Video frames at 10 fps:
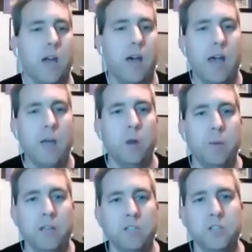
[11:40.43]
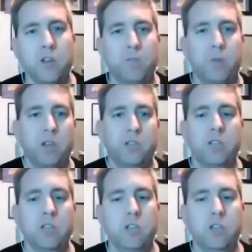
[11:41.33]
Uh, and what about yourself
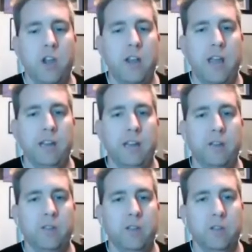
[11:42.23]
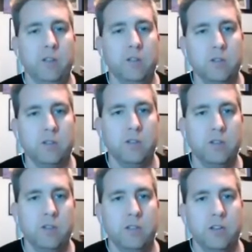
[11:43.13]
personally? Are you donating anything to
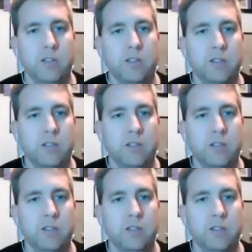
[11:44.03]
the dinner?